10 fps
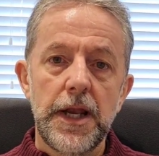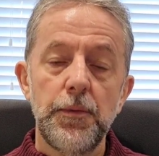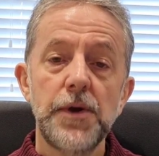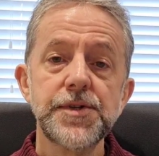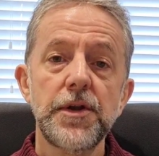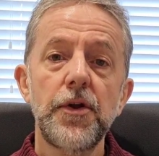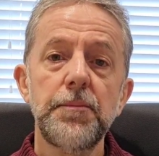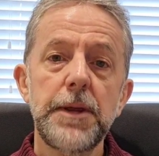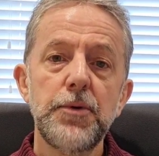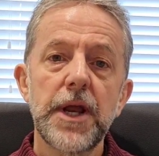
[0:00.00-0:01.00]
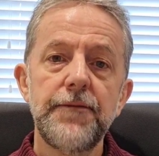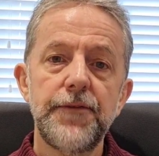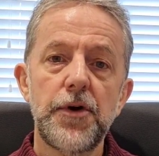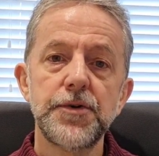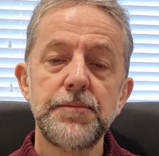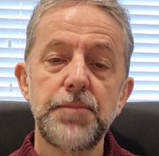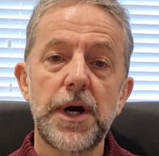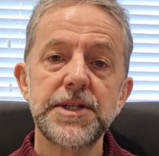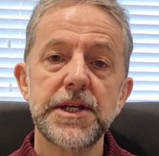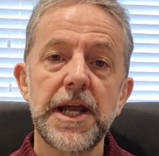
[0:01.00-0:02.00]
Now, whilst a lot of people get involved in
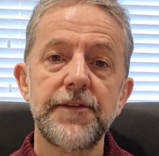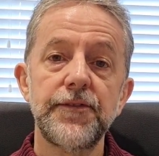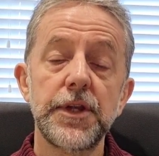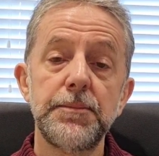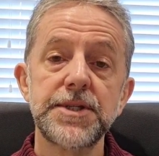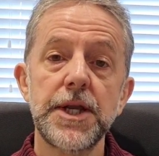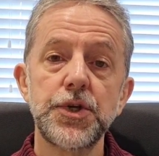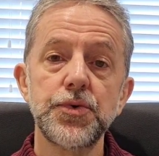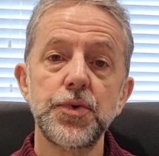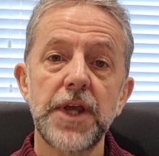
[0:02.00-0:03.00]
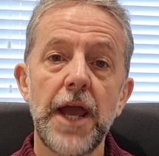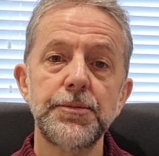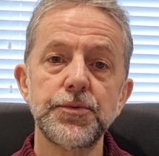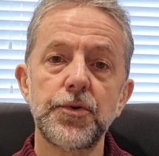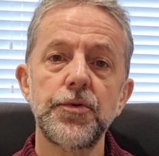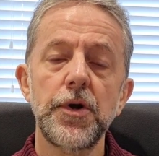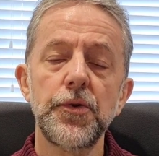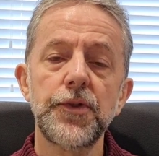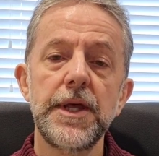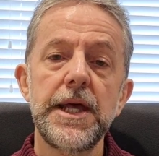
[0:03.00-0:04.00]
buy-to-let for the potential capital
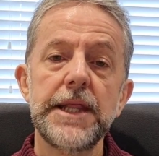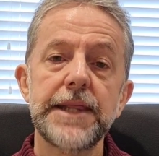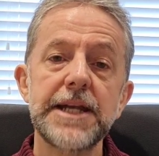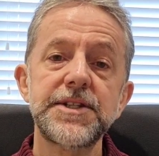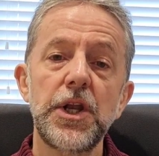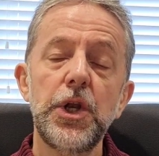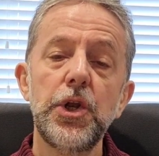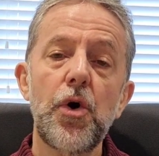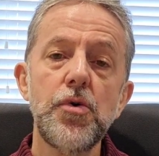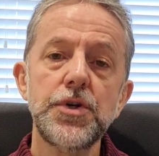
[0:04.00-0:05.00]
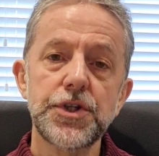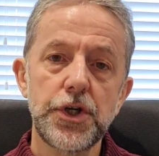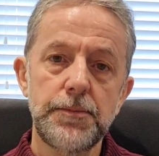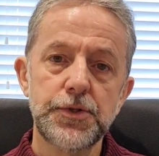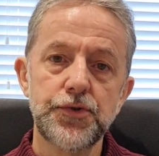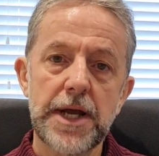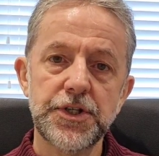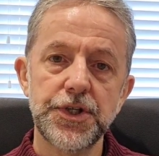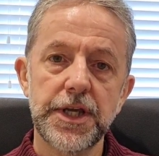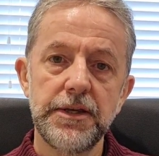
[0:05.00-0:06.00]
growth, that is a long-term
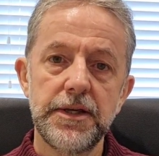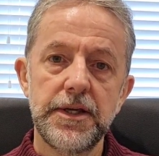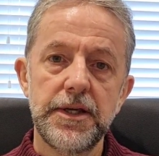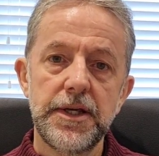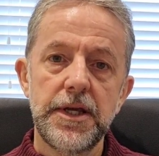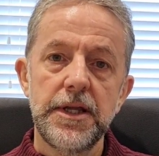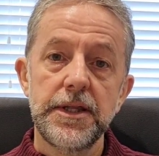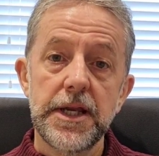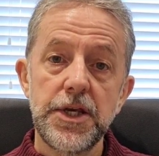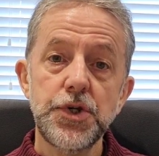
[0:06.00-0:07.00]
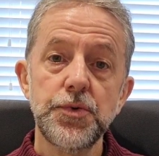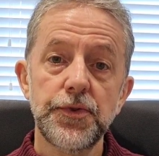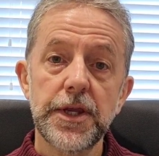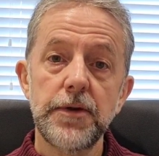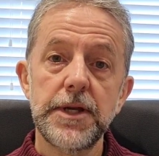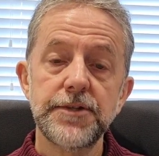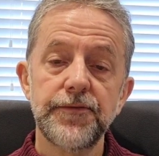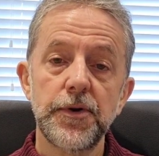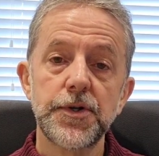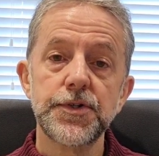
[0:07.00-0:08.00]
strategy. The initial thing you need to
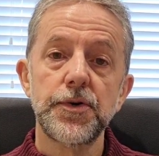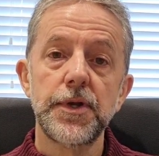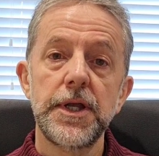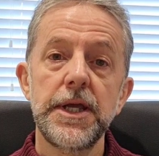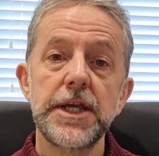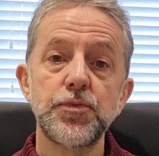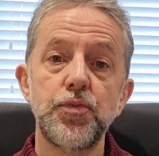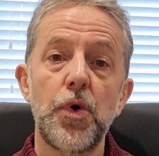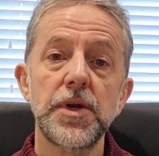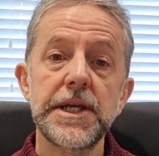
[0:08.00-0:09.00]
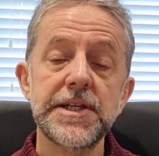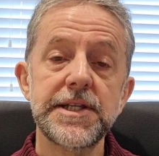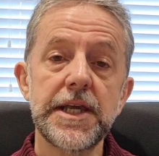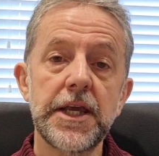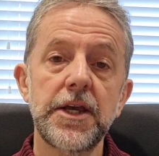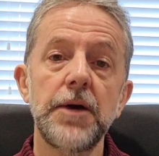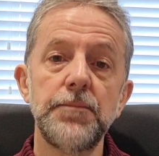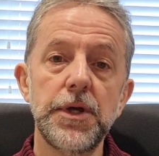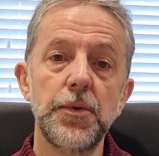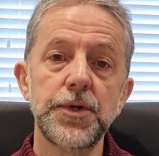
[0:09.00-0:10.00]
focus on is what is the
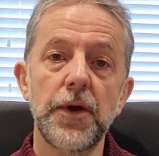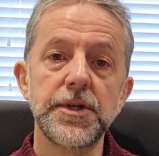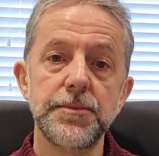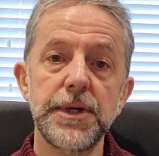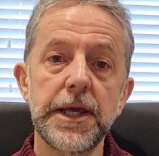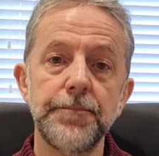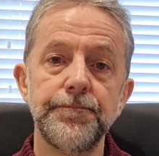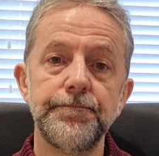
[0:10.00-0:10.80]
income yield going to be.